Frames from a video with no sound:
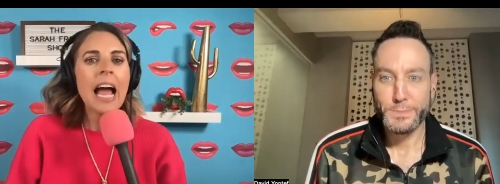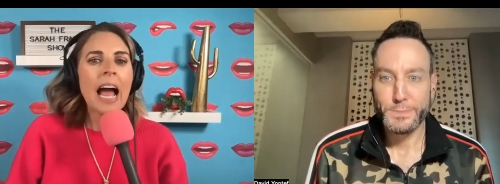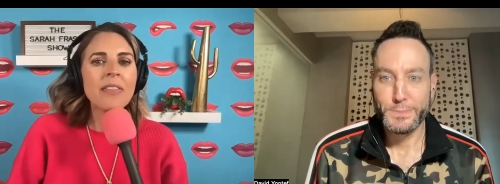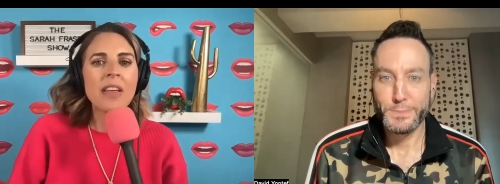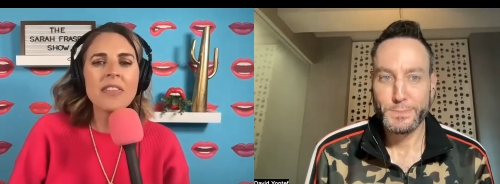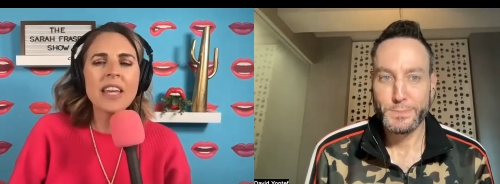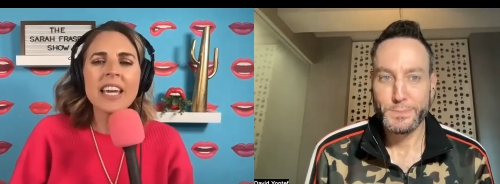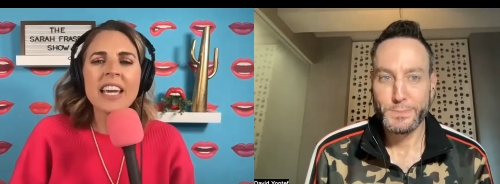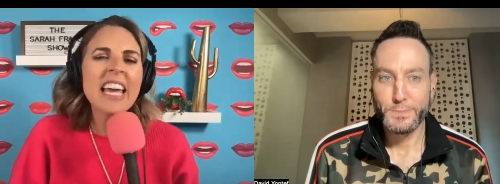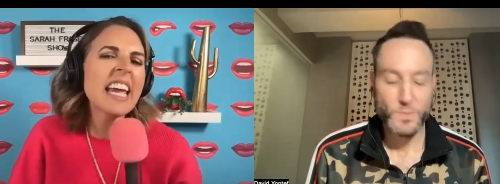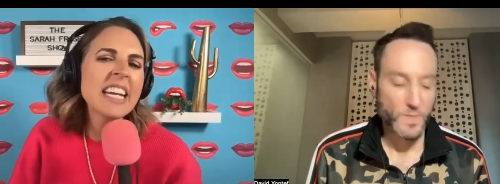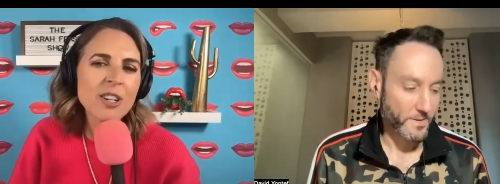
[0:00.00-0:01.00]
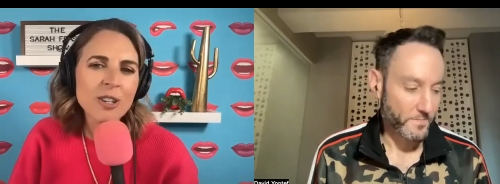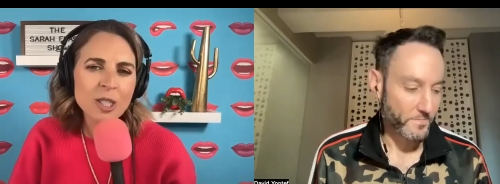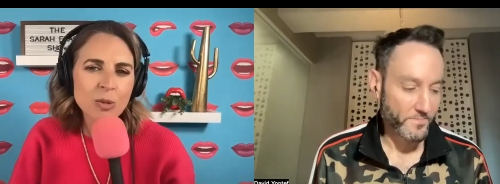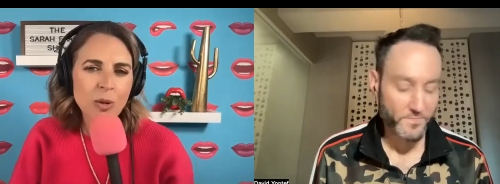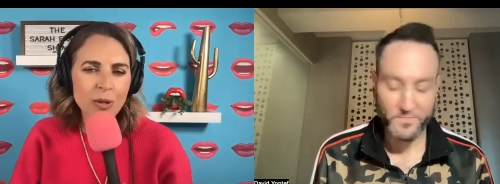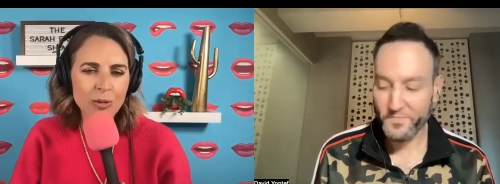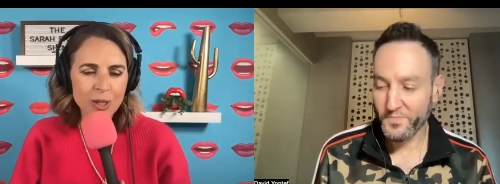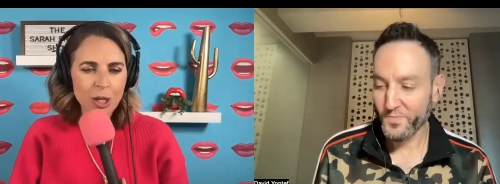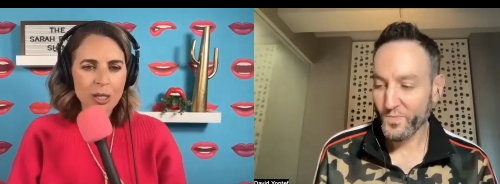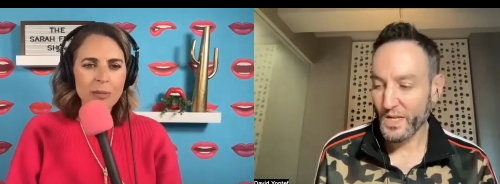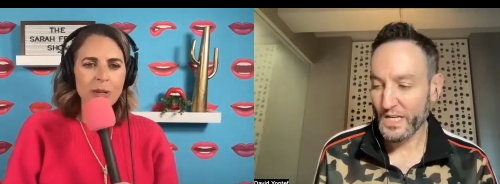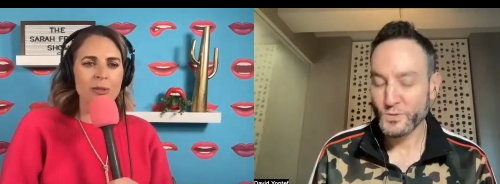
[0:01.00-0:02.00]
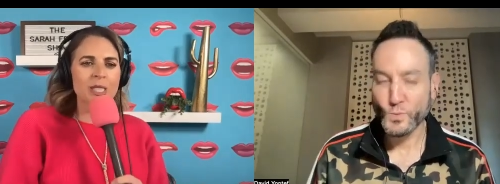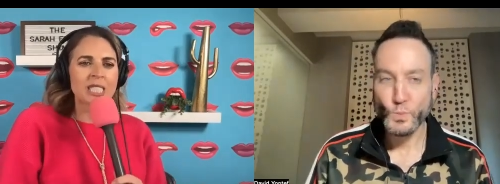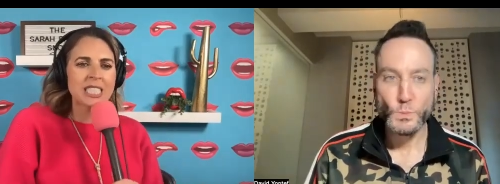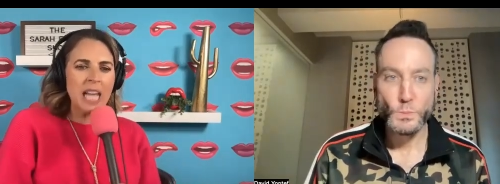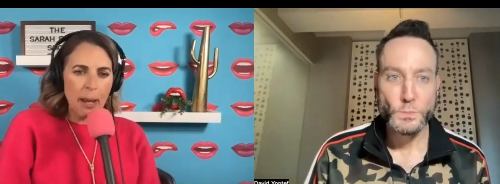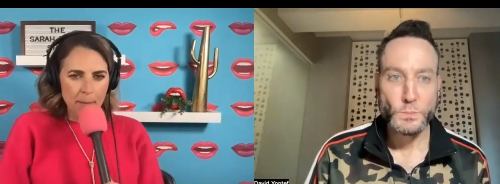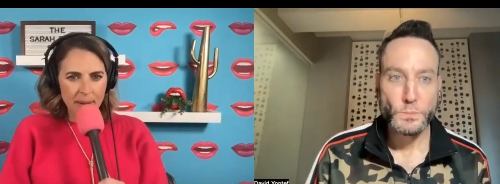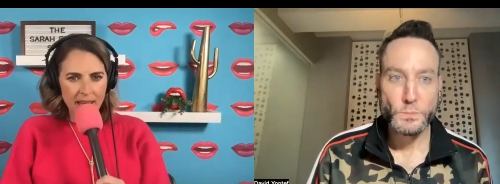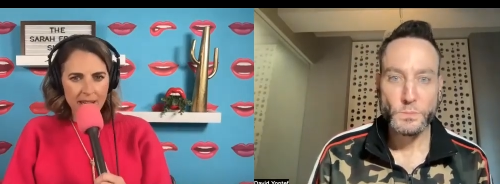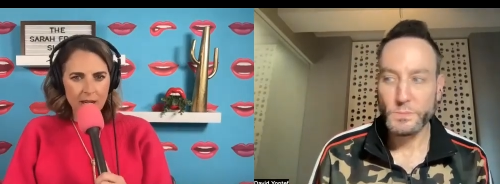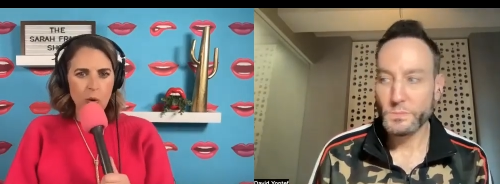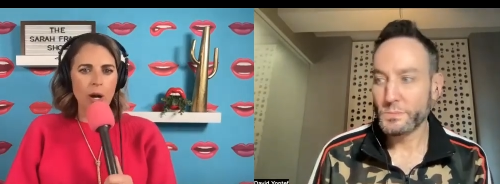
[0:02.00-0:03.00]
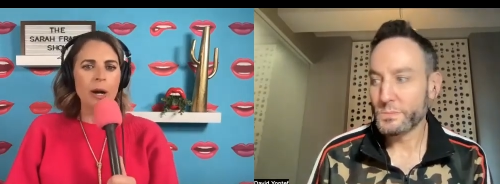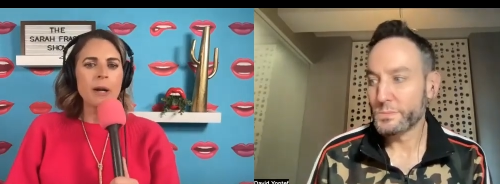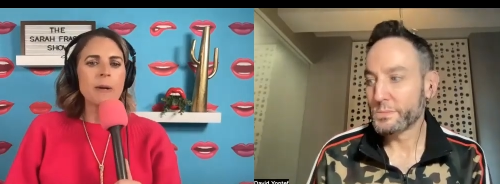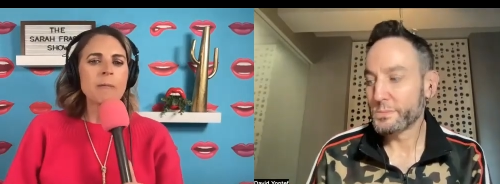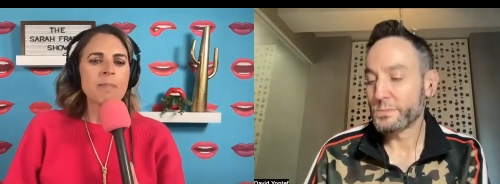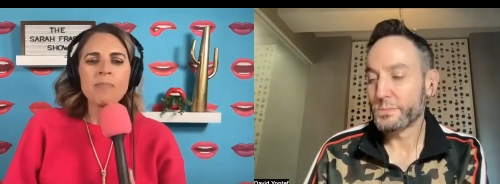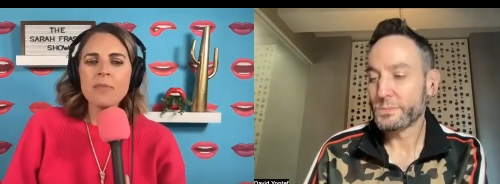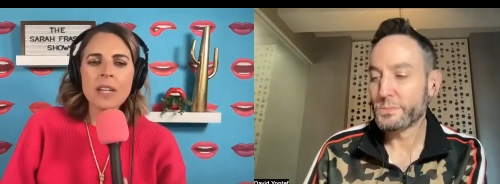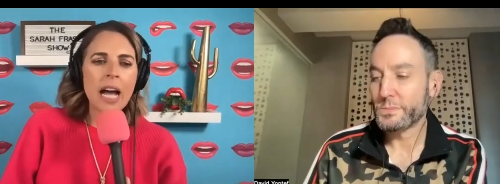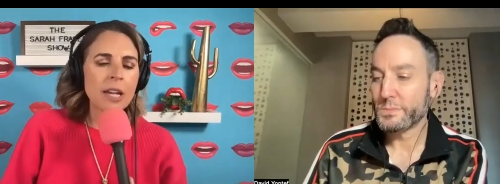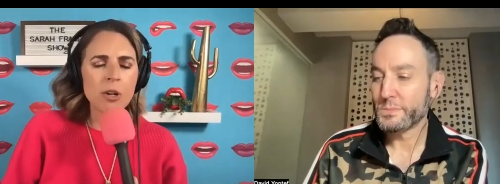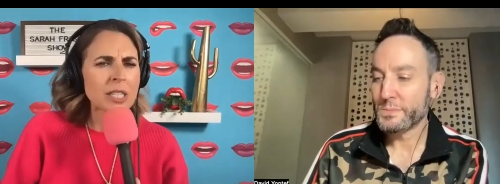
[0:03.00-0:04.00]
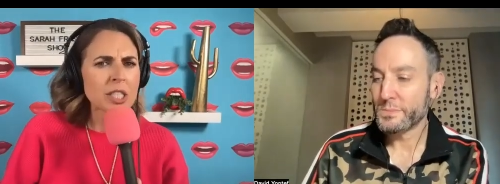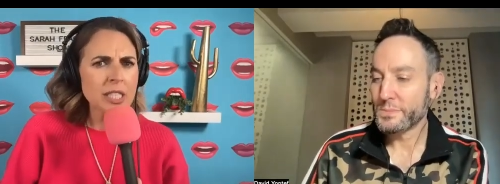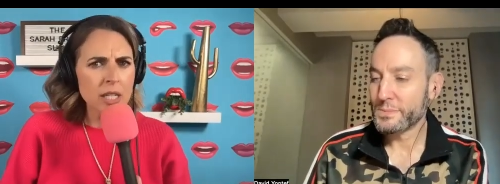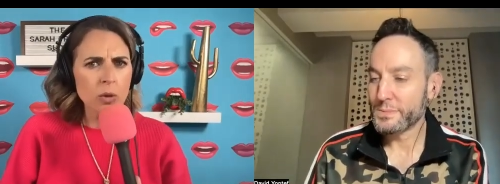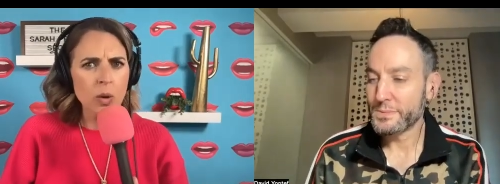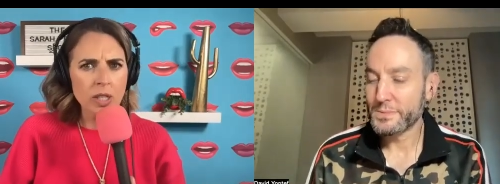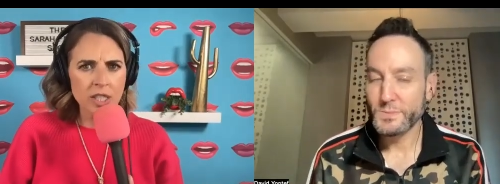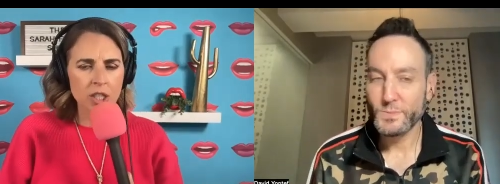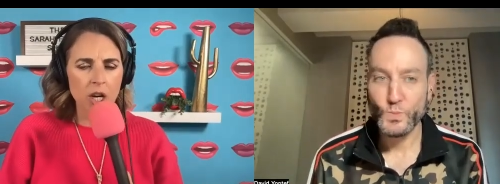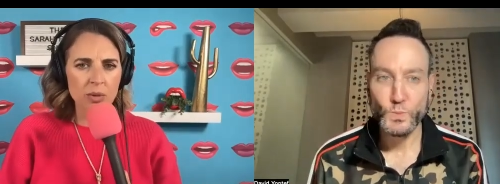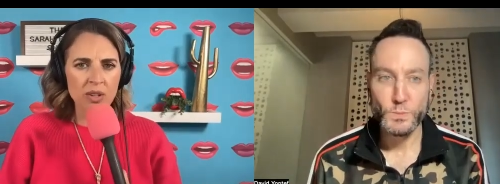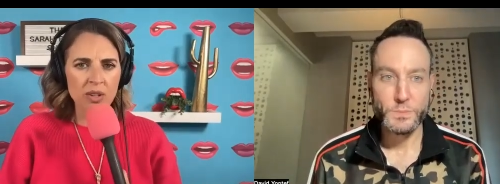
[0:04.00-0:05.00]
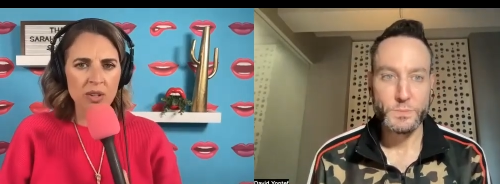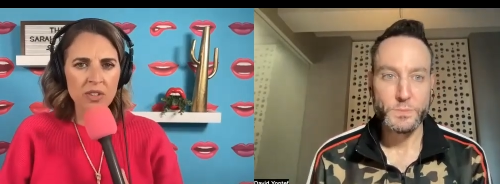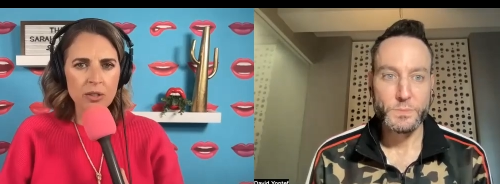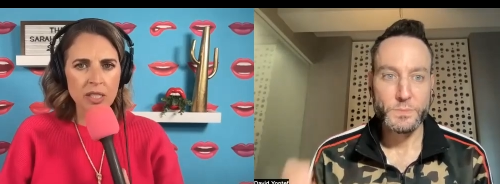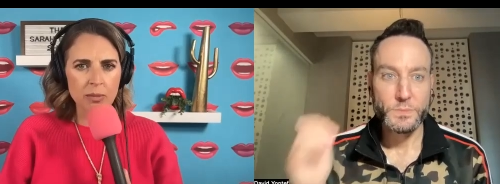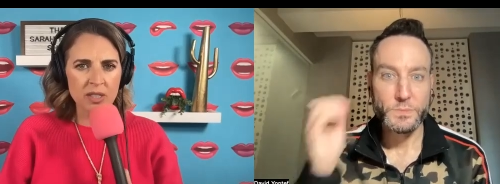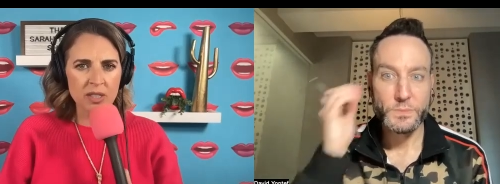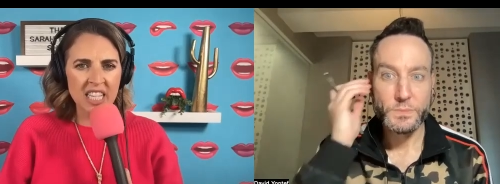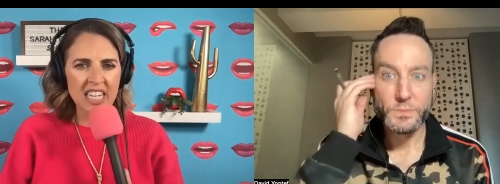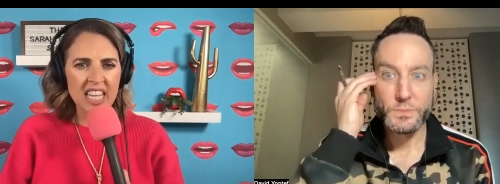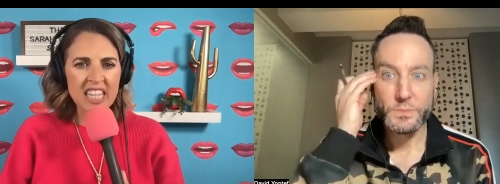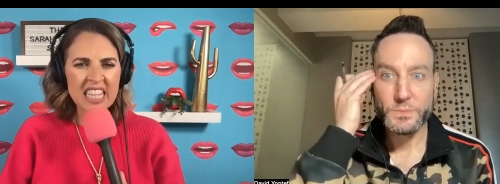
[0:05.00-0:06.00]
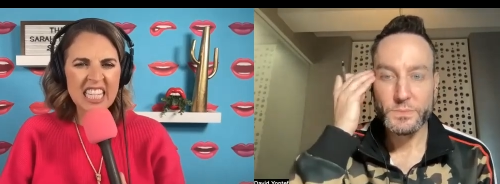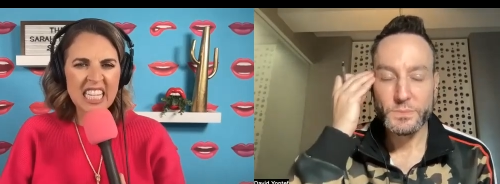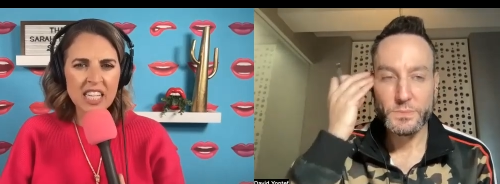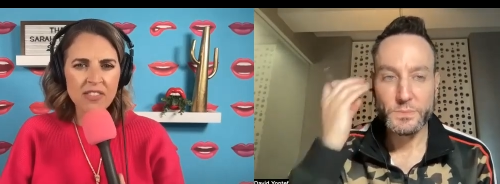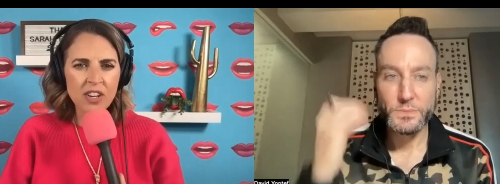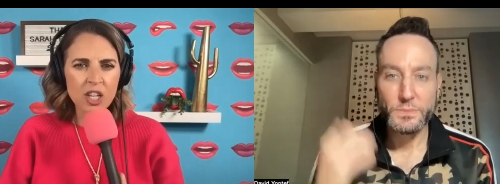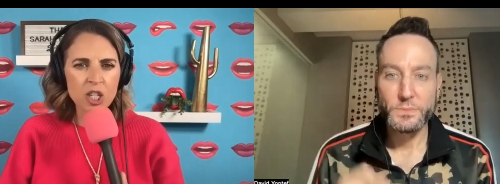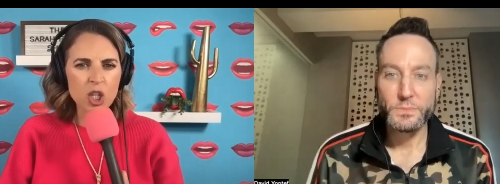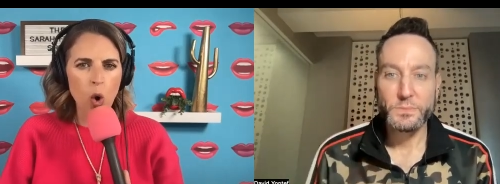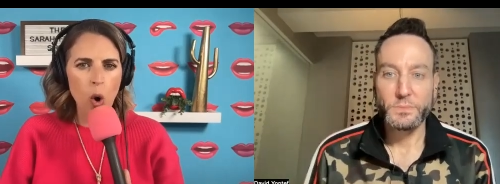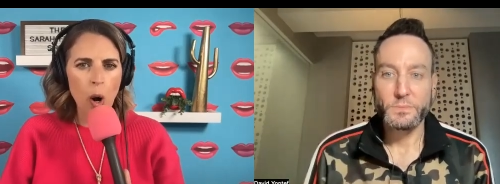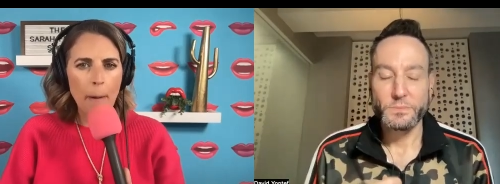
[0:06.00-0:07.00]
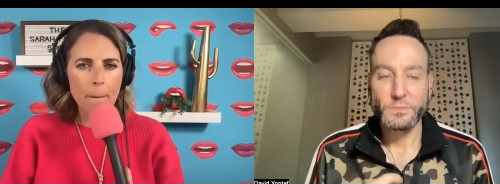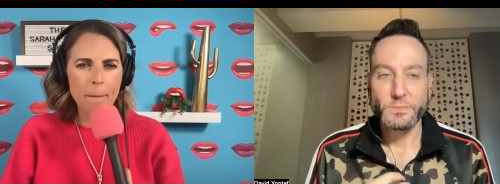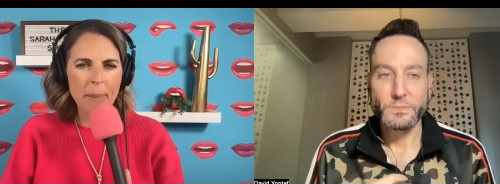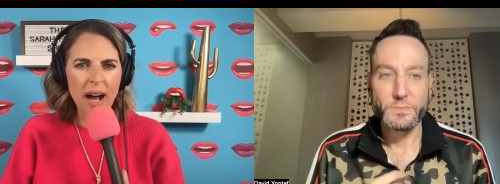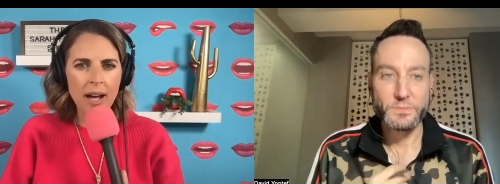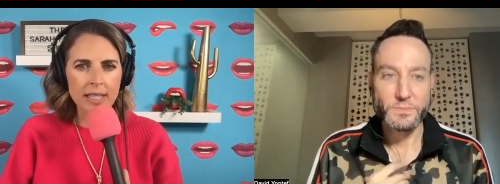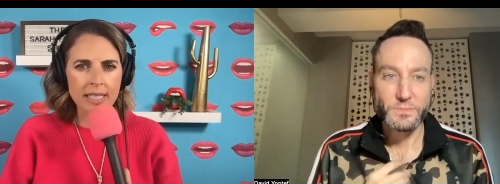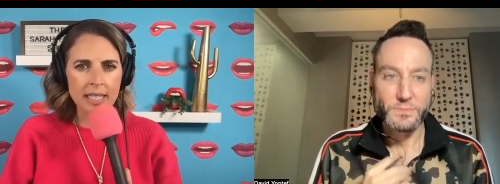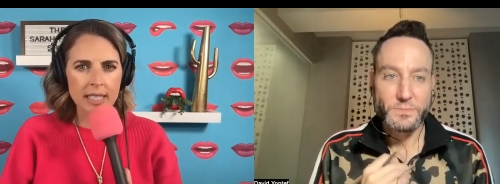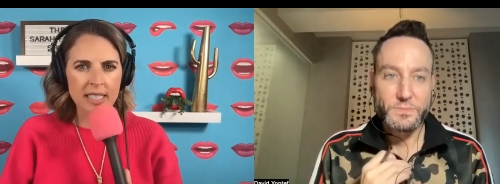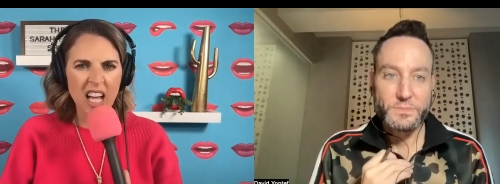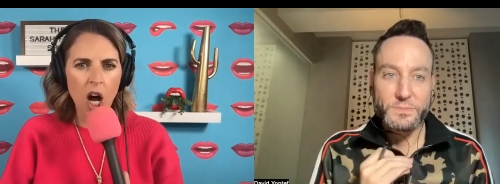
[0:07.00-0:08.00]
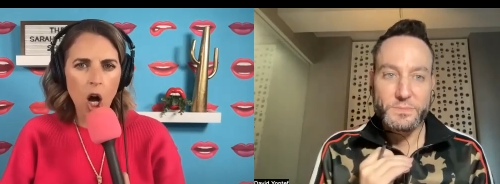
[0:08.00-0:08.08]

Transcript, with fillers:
Speaker 1: And then the haters whether we're talking about Ozempic or I don't know, I just got a one-star review someone said, "Leave your politics